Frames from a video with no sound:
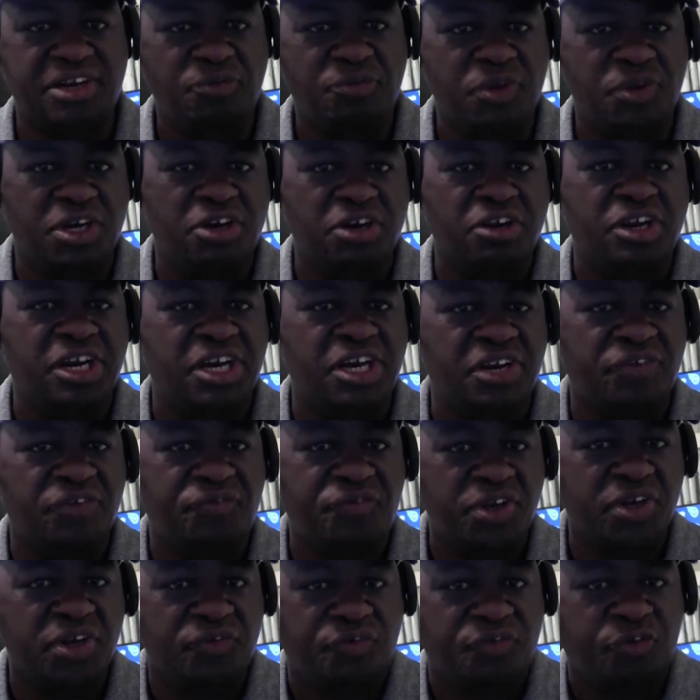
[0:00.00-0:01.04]
If we go down the
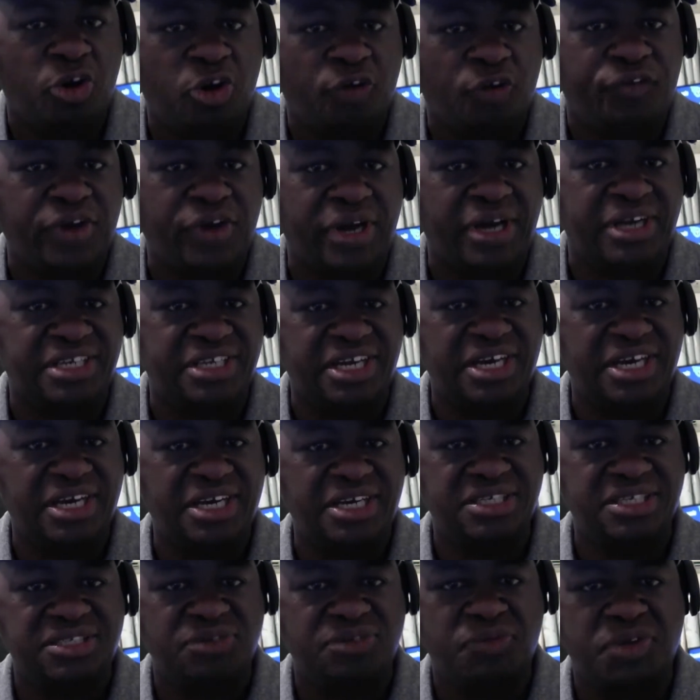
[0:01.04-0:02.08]
field 4 or 5
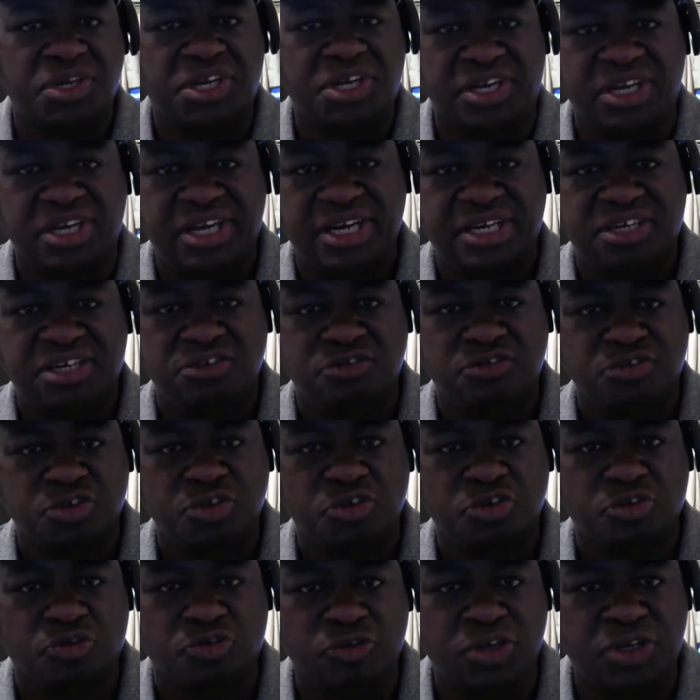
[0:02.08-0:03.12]
times and we connect on 2
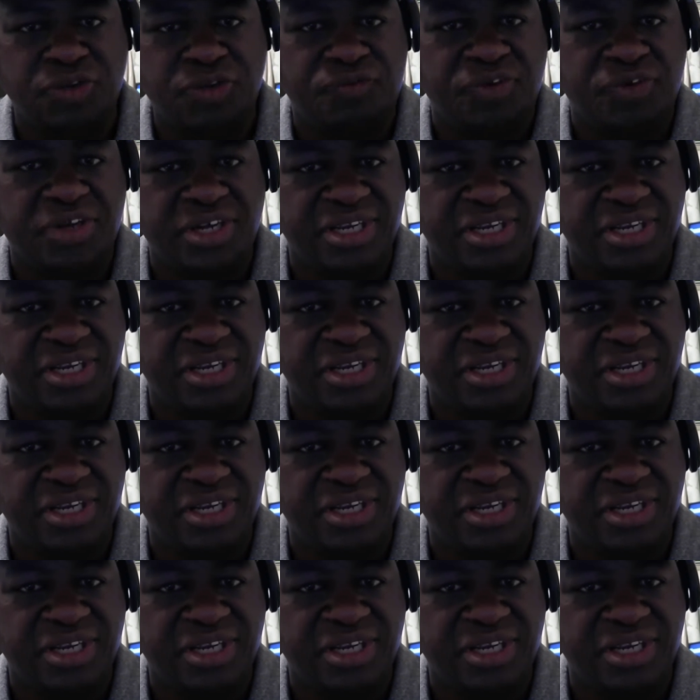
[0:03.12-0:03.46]
or 3